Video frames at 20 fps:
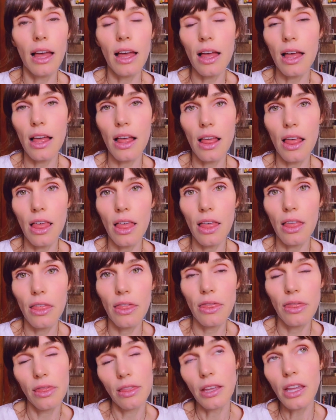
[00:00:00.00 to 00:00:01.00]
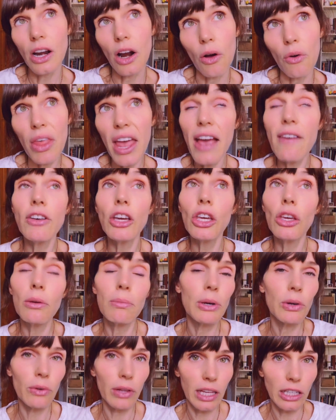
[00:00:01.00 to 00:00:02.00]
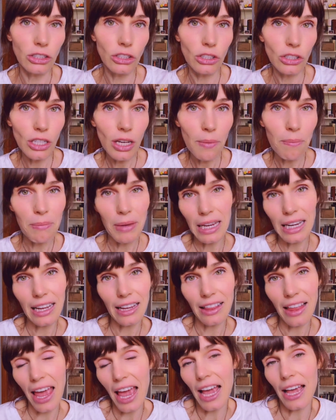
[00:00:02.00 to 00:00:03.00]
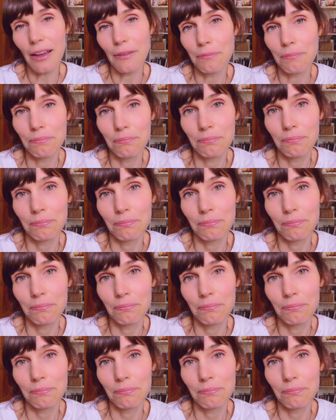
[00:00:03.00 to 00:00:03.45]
You know, they have a human relationship, meaning like,